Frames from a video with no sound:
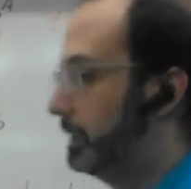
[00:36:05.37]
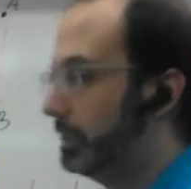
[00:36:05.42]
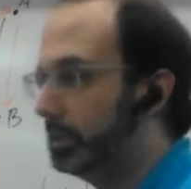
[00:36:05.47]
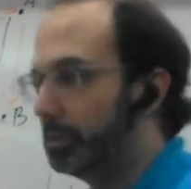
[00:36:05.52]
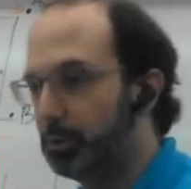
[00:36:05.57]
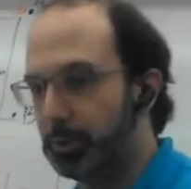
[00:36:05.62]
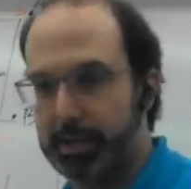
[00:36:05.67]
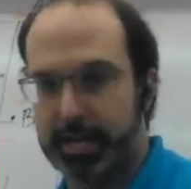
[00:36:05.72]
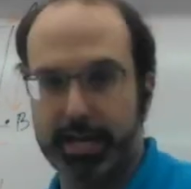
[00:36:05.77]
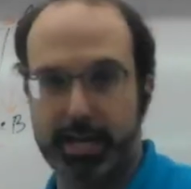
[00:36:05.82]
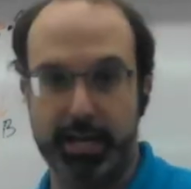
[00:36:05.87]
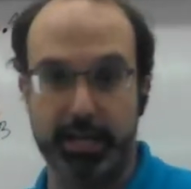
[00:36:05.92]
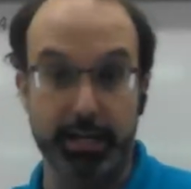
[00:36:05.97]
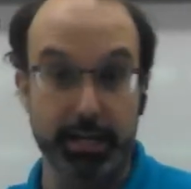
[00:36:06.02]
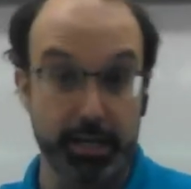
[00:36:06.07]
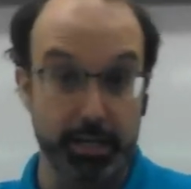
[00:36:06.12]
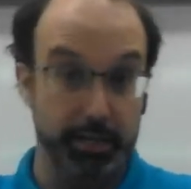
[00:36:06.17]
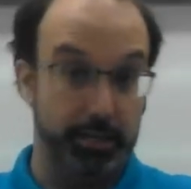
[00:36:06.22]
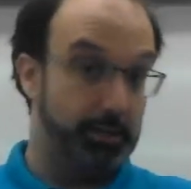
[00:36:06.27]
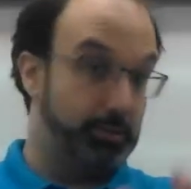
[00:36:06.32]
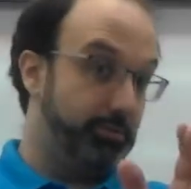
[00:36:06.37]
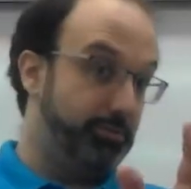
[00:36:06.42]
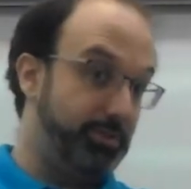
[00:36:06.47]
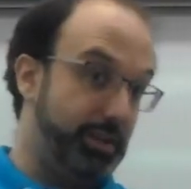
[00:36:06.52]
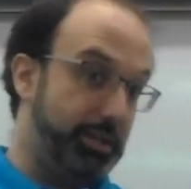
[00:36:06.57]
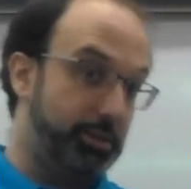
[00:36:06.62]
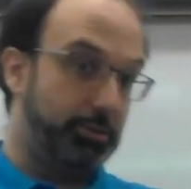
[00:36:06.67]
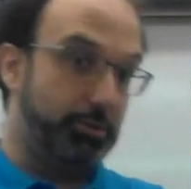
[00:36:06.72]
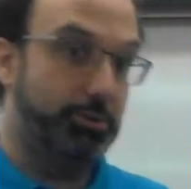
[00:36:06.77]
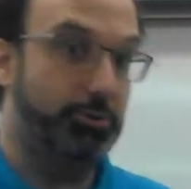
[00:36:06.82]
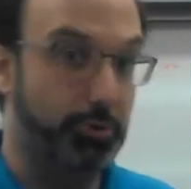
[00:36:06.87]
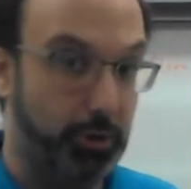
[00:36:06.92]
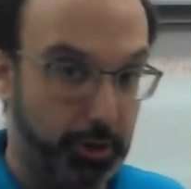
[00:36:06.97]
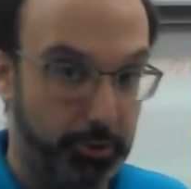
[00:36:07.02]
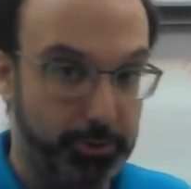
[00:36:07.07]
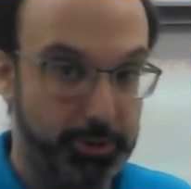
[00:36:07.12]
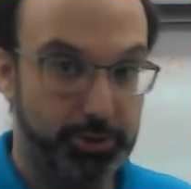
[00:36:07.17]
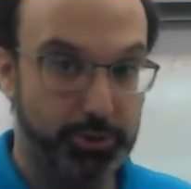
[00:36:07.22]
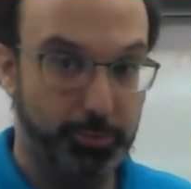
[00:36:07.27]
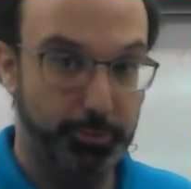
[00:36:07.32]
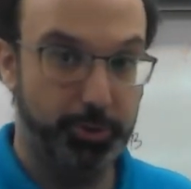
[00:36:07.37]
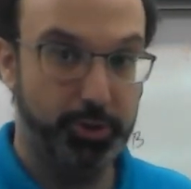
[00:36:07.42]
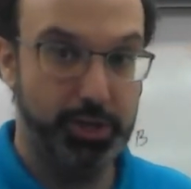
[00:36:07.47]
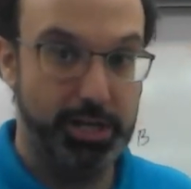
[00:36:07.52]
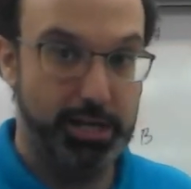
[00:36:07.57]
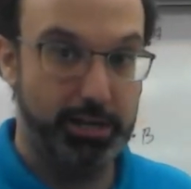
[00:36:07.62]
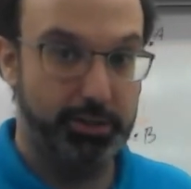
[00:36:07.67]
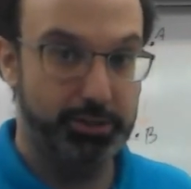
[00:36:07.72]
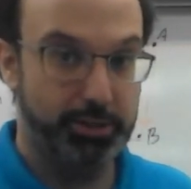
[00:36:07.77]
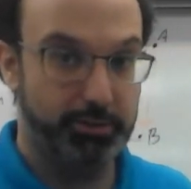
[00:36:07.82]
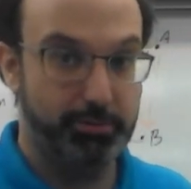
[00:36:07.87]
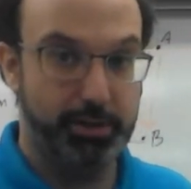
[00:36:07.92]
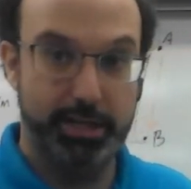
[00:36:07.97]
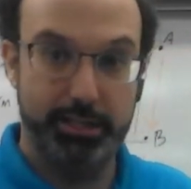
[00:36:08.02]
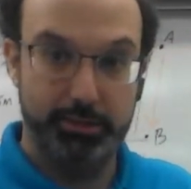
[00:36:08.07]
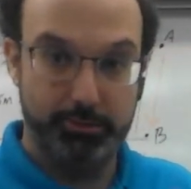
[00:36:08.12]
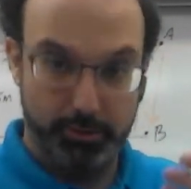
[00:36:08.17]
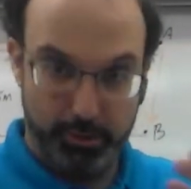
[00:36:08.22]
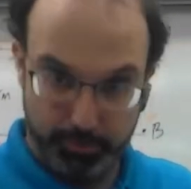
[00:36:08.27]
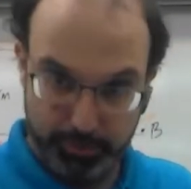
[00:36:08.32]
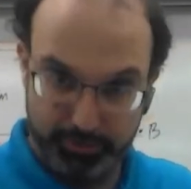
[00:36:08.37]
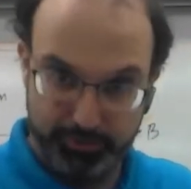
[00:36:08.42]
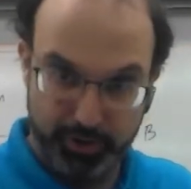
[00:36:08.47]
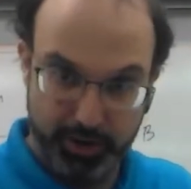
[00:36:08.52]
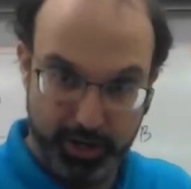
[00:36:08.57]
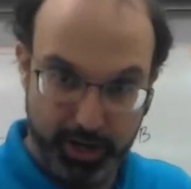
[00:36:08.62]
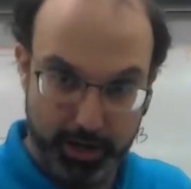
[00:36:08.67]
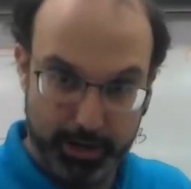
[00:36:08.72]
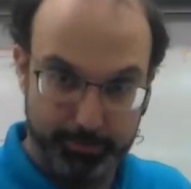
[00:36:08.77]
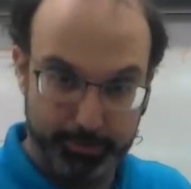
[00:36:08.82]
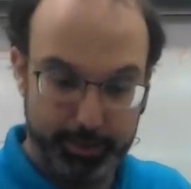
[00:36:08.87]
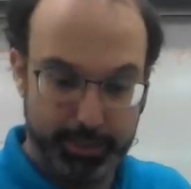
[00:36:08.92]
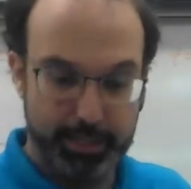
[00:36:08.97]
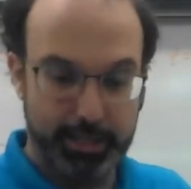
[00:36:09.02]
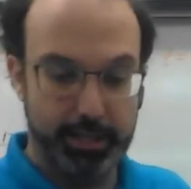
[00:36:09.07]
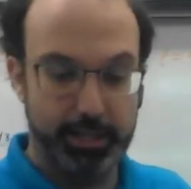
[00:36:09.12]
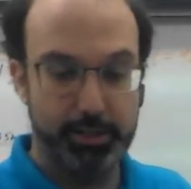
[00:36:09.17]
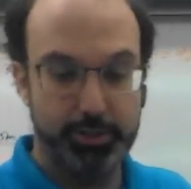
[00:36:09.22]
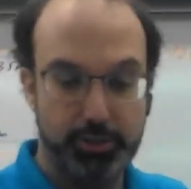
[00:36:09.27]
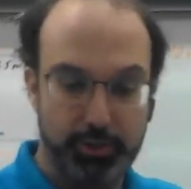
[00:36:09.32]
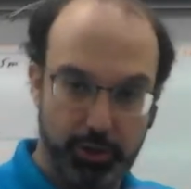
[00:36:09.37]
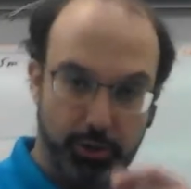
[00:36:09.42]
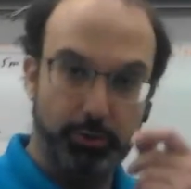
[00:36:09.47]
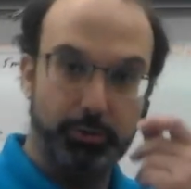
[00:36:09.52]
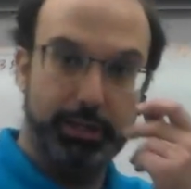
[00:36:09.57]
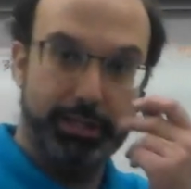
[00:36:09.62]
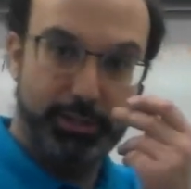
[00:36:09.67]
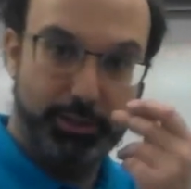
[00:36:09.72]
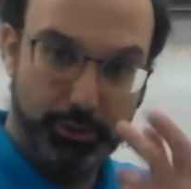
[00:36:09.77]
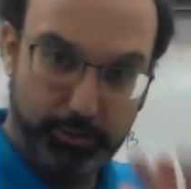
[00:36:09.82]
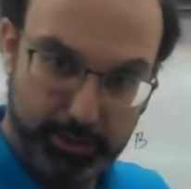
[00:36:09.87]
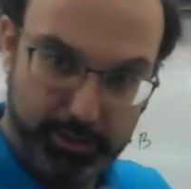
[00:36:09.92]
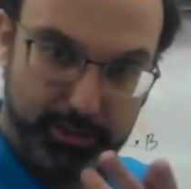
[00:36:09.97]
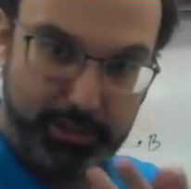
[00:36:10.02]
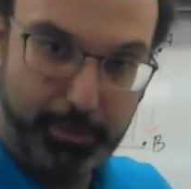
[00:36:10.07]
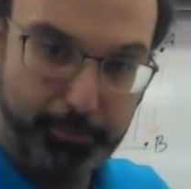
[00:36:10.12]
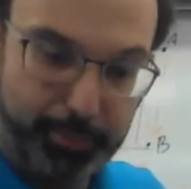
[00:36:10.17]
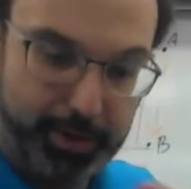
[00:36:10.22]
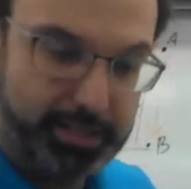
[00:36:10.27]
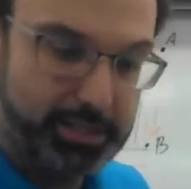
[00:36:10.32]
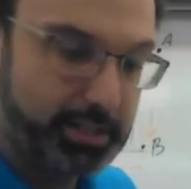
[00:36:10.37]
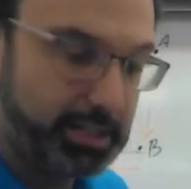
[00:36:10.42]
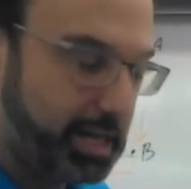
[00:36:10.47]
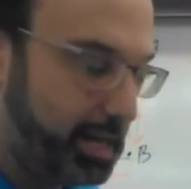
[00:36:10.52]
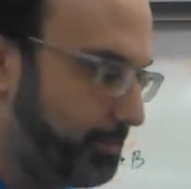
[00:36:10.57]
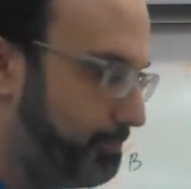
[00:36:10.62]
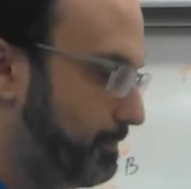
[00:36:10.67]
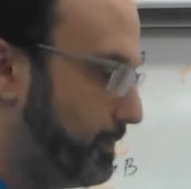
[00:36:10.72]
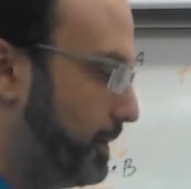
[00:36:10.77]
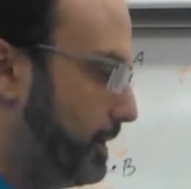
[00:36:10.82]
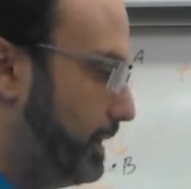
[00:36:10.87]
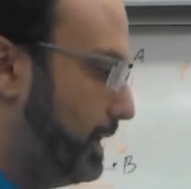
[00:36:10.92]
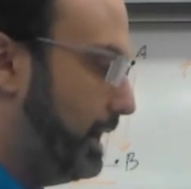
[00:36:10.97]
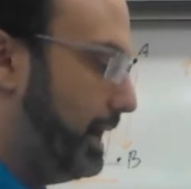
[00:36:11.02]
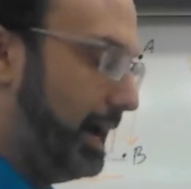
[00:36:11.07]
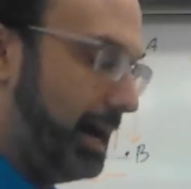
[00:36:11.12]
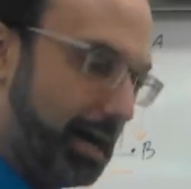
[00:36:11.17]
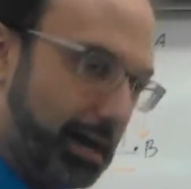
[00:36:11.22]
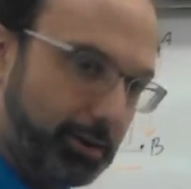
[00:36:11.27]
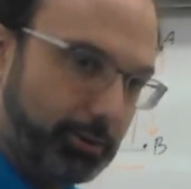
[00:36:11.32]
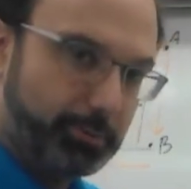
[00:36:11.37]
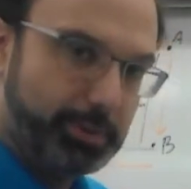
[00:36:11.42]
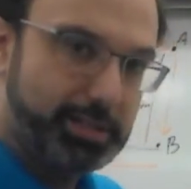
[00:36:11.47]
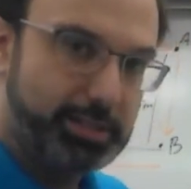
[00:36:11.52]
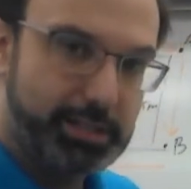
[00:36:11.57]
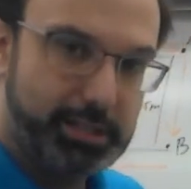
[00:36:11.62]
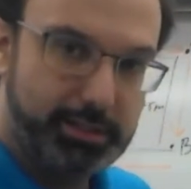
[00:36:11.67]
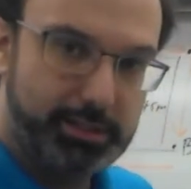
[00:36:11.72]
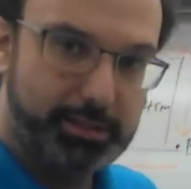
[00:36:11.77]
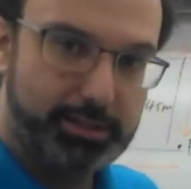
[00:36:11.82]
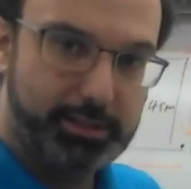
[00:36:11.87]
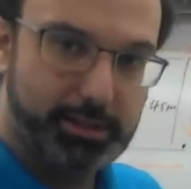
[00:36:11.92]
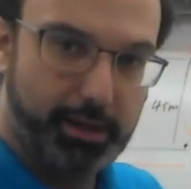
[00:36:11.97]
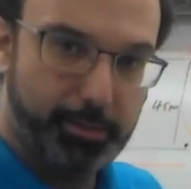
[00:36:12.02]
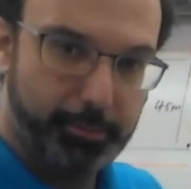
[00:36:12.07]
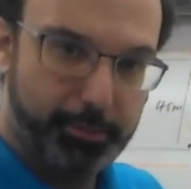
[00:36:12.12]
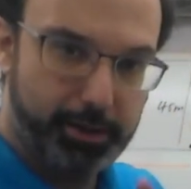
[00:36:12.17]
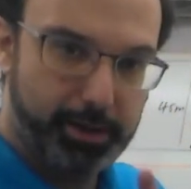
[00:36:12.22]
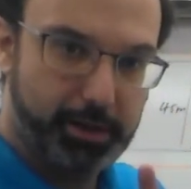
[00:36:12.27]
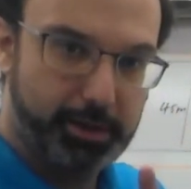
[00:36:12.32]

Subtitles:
Okay, vectors are always super challenging, right? They're always very complicated, so let's do it step by step. How do we set this up?